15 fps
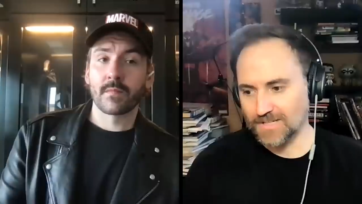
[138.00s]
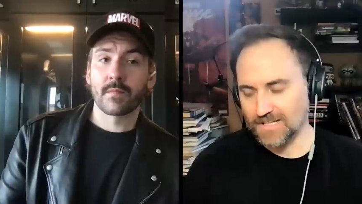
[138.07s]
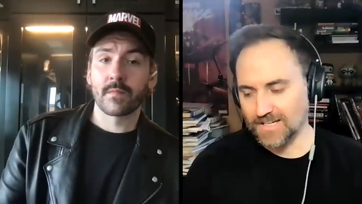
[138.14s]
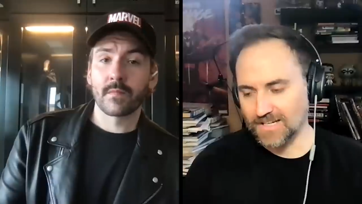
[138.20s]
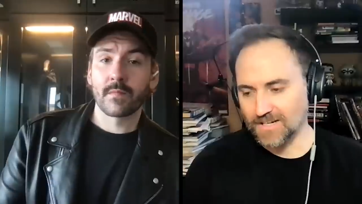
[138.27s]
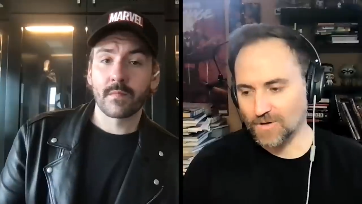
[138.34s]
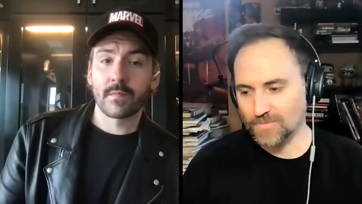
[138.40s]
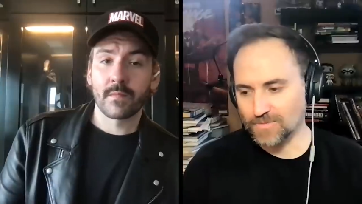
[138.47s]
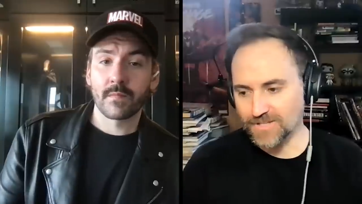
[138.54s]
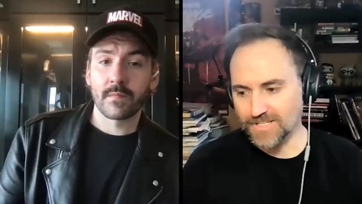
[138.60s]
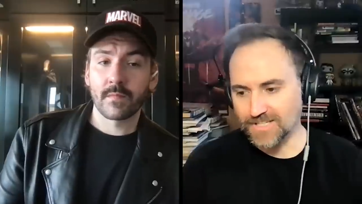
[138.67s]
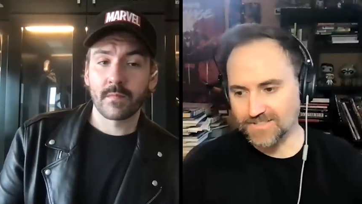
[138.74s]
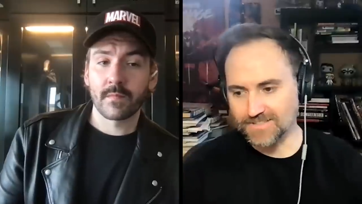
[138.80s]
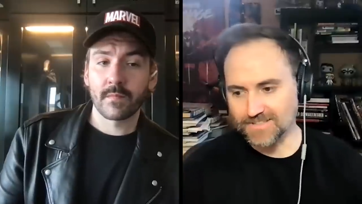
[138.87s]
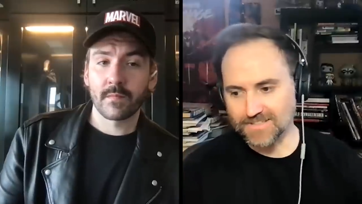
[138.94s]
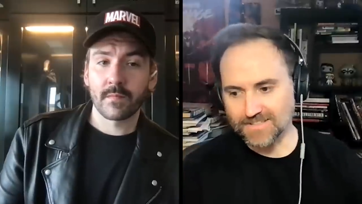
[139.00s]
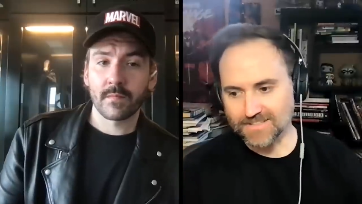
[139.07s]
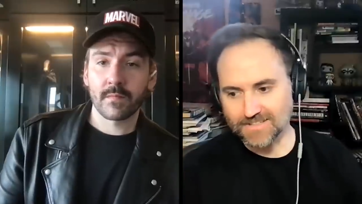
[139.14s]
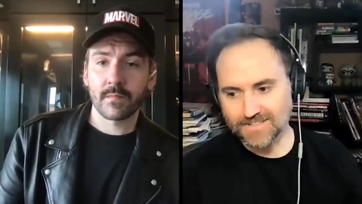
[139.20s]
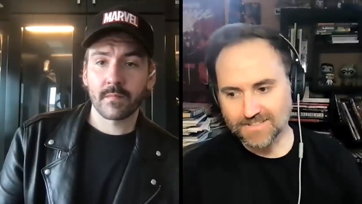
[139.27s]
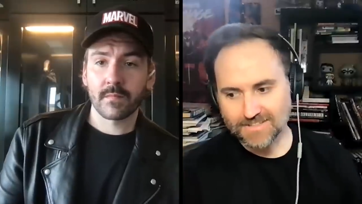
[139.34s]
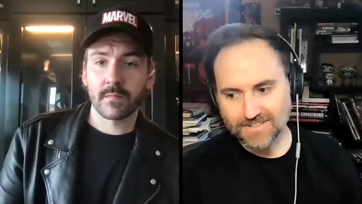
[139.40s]
Speaker 1: I hope that. Uh,
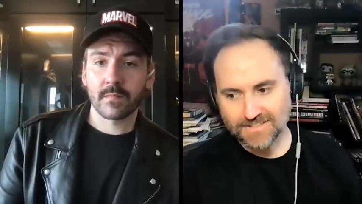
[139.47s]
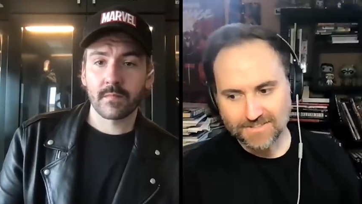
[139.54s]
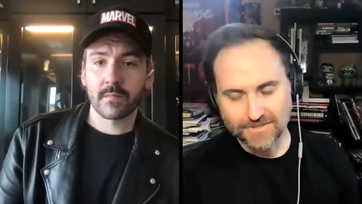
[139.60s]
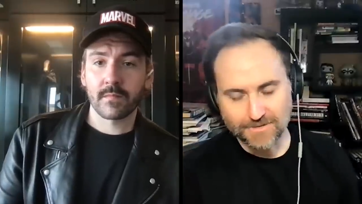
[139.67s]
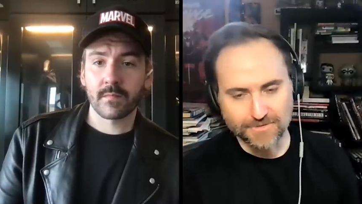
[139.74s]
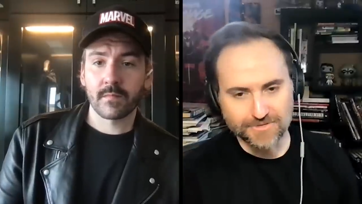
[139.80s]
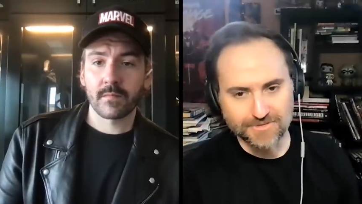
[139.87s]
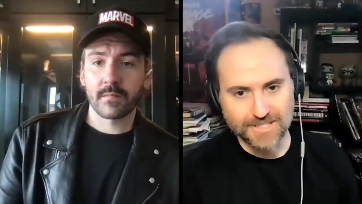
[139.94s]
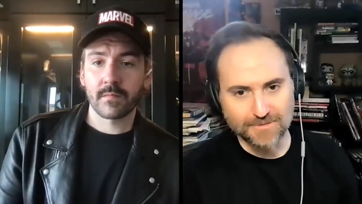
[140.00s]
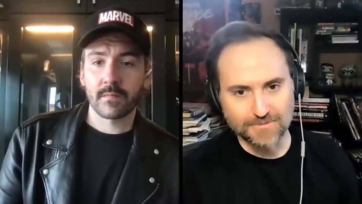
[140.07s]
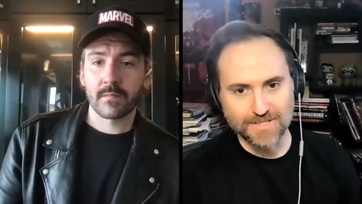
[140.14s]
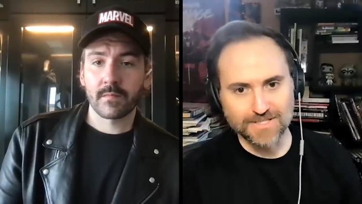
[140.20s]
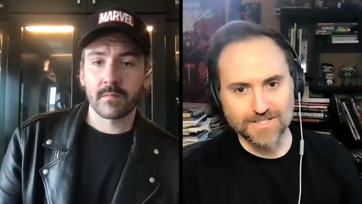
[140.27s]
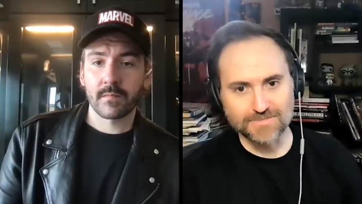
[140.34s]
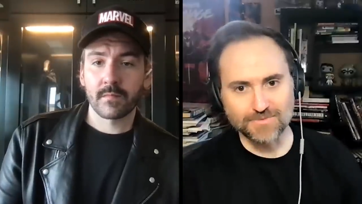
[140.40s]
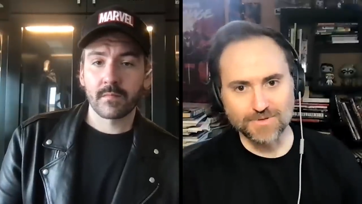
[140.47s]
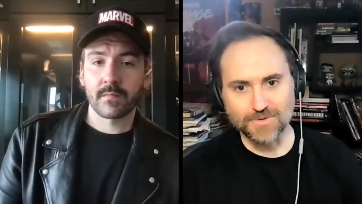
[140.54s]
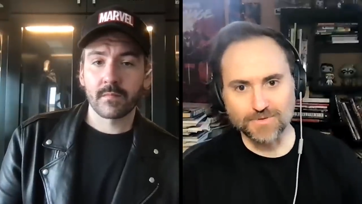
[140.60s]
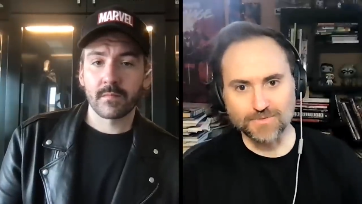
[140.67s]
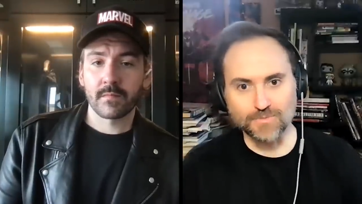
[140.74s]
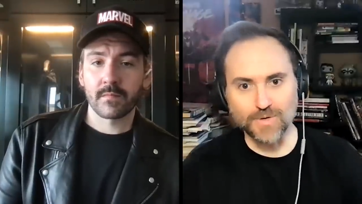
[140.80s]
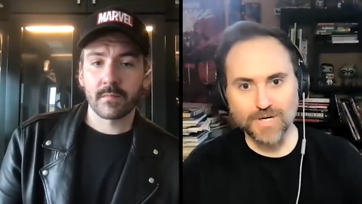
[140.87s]
you stick with us with
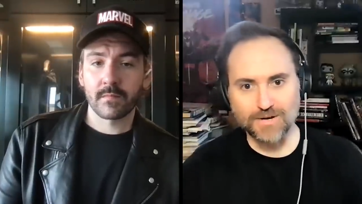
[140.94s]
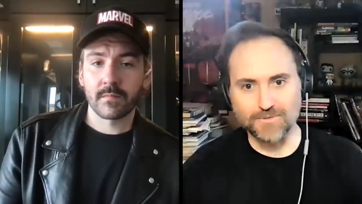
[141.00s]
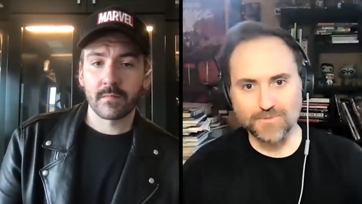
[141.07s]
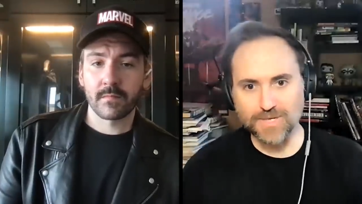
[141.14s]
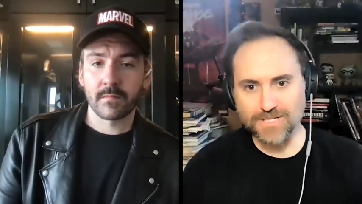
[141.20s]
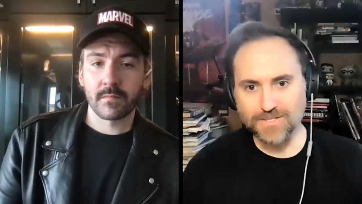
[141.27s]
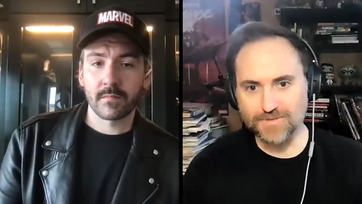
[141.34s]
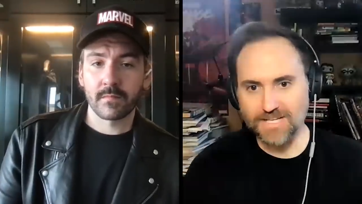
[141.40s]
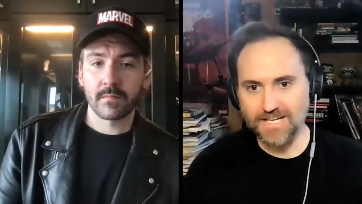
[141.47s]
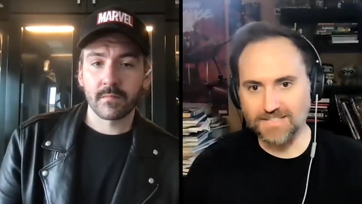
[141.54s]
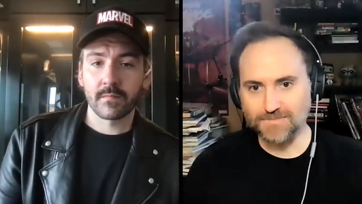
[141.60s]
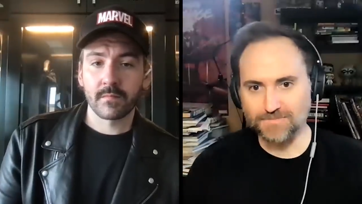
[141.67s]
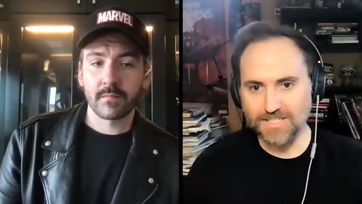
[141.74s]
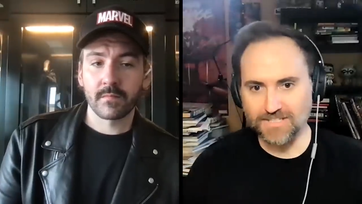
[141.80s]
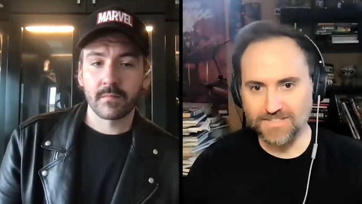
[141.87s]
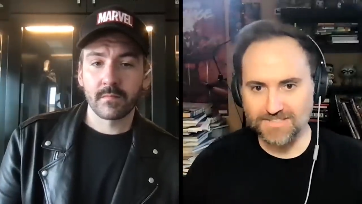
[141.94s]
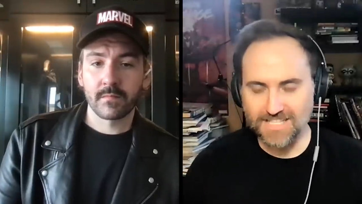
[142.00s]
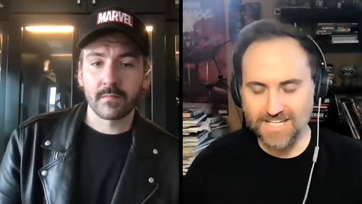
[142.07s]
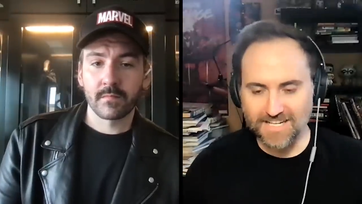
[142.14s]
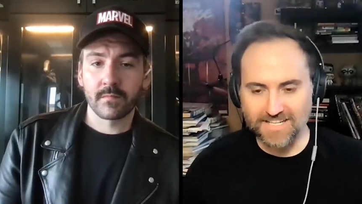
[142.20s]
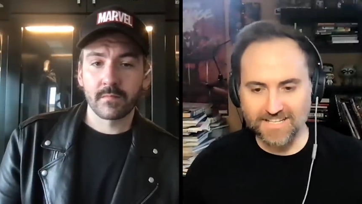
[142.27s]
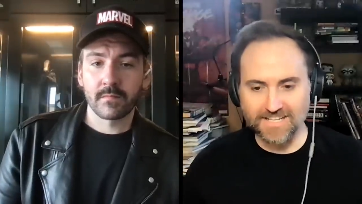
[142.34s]
whatever we do next because
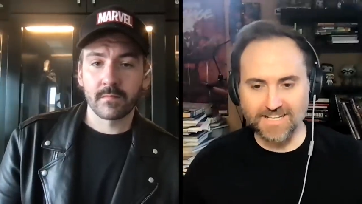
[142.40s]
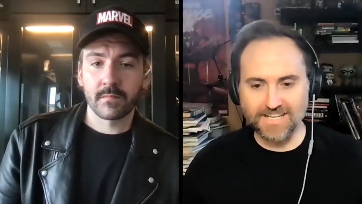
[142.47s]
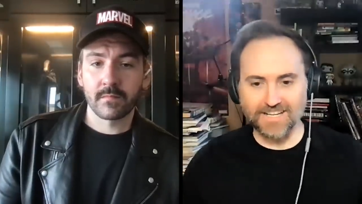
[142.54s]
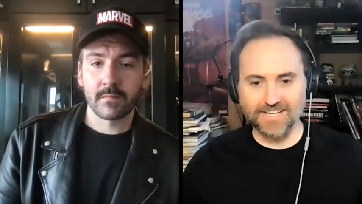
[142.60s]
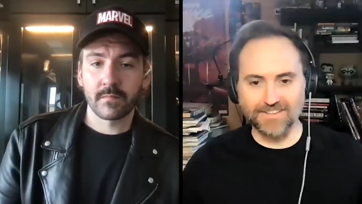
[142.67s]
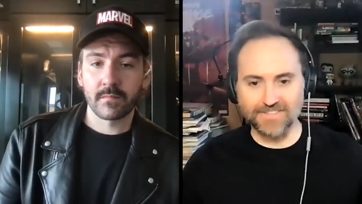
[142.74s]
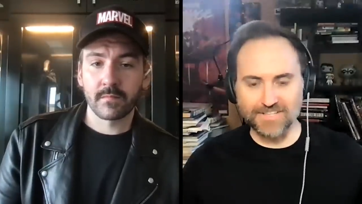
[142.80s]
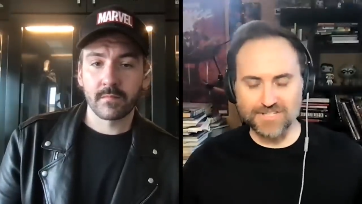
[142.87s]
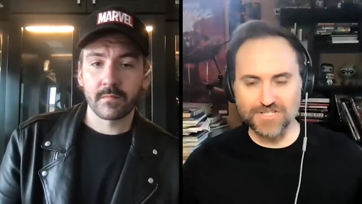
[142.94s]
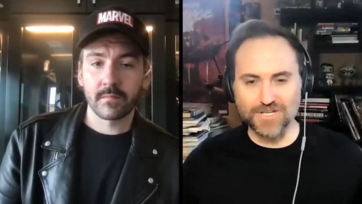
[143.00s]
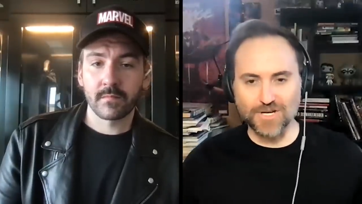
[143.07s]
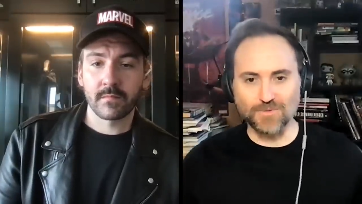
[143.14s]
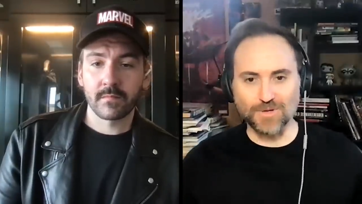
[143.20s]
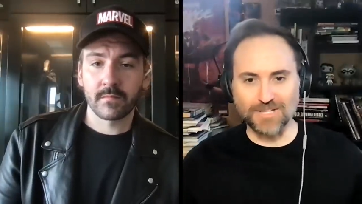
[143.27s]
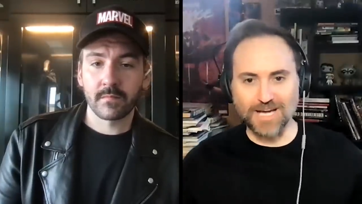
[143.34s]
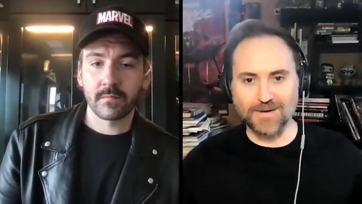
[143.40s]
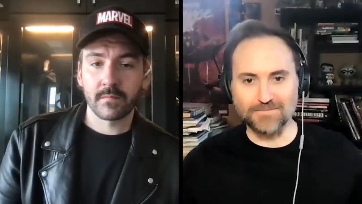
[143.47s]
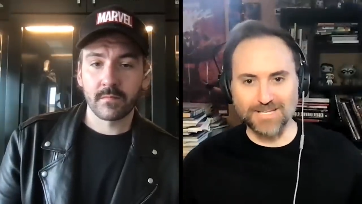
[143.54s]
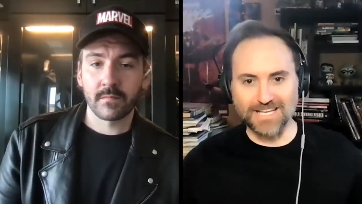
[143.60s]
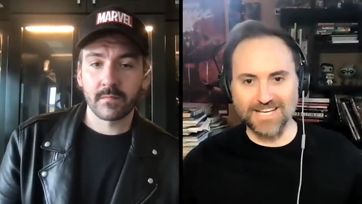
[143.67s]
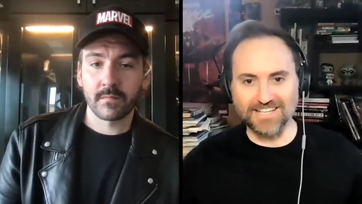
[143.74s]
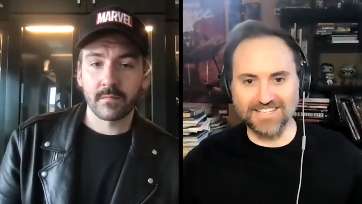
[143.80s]
Donny and I, this show will not
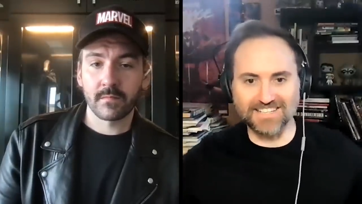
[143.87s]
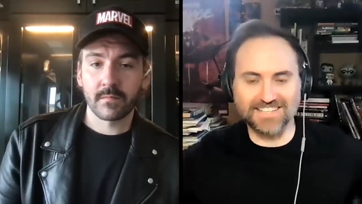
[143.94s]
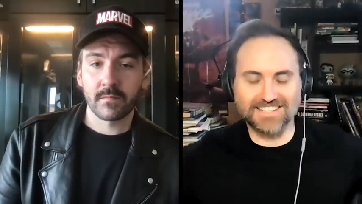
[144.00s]
be ending.